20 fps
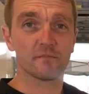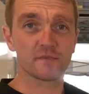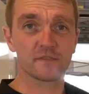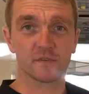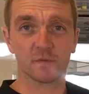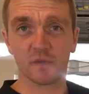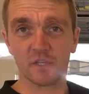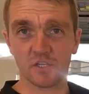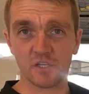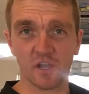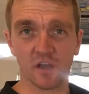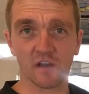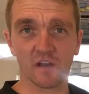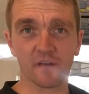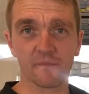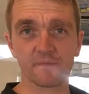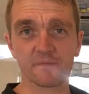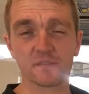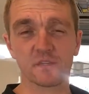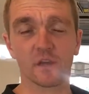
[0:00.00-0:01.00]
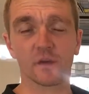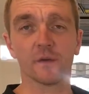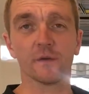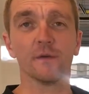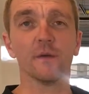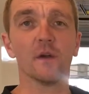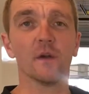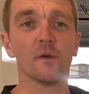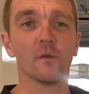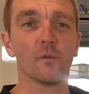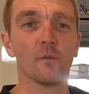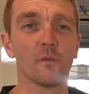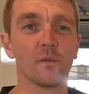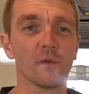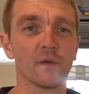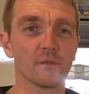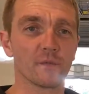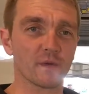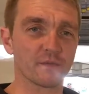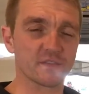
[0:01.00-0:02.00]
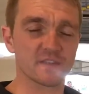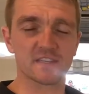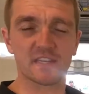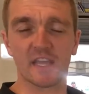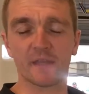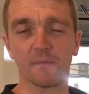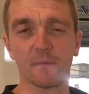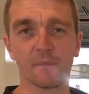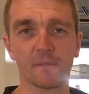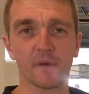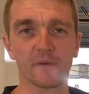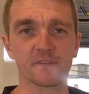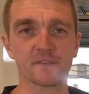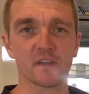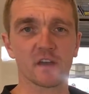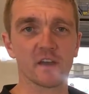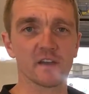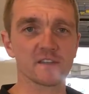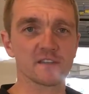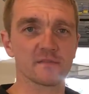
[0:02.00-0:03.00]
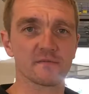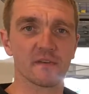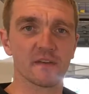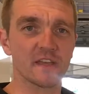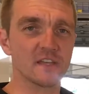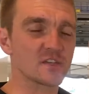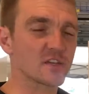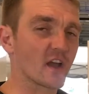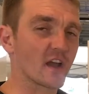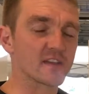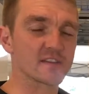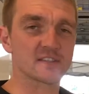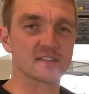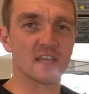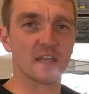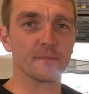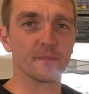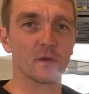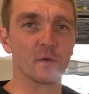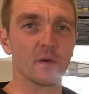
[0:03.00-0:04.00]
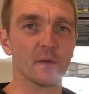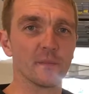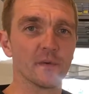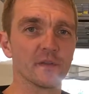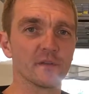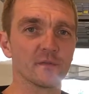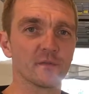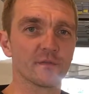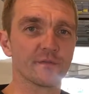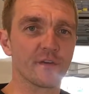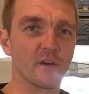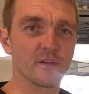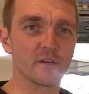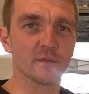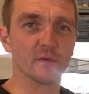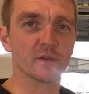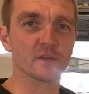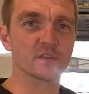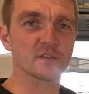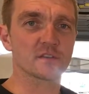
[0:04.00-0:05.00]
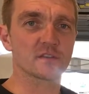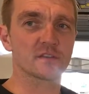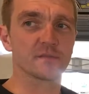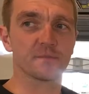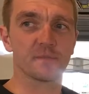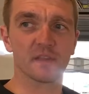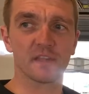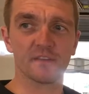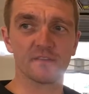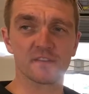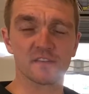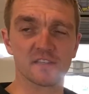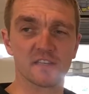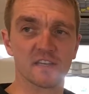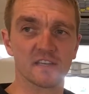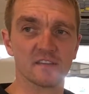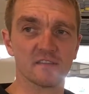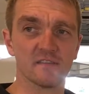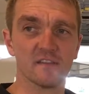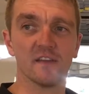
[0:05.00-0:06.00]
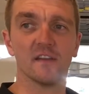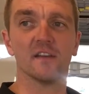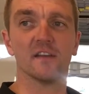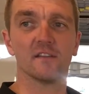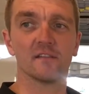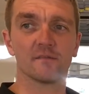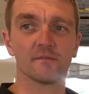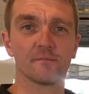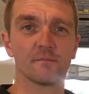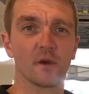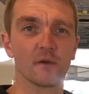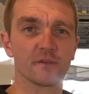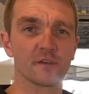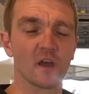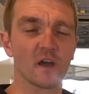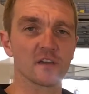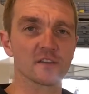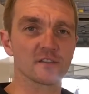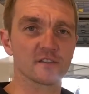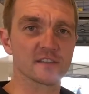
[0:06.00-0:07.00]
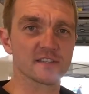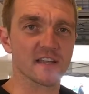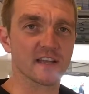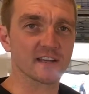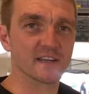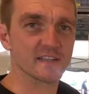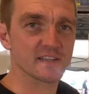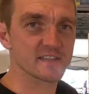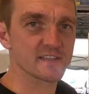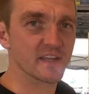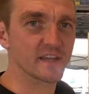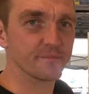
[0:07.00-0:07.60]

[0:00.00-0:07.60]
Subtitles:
to each car, so we have the same on both sides. Each car has the same equipment. Very much believers in both cars are exactly the